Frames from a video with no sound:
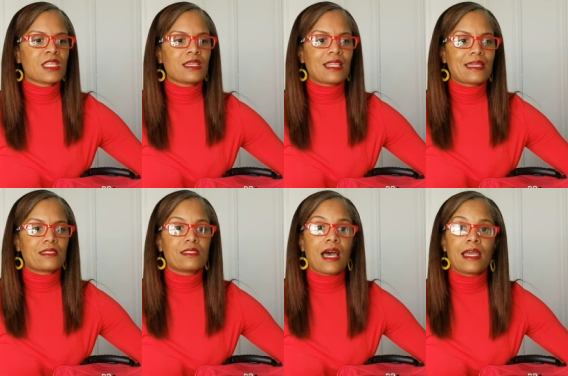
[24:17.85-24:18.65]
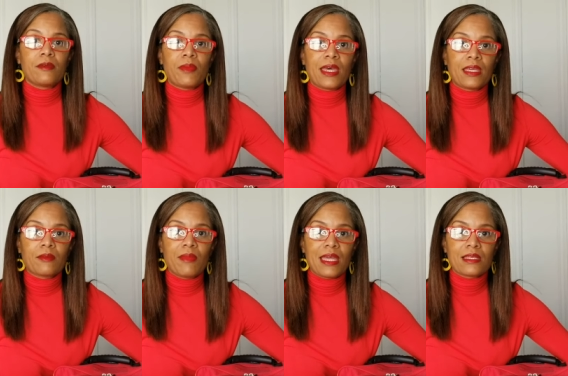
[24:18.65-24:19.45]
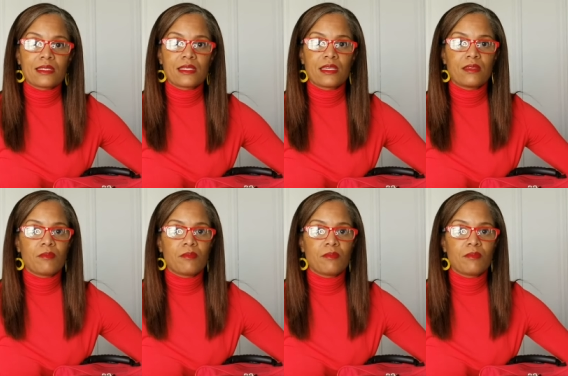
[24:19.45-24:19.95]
like diabetic medicine.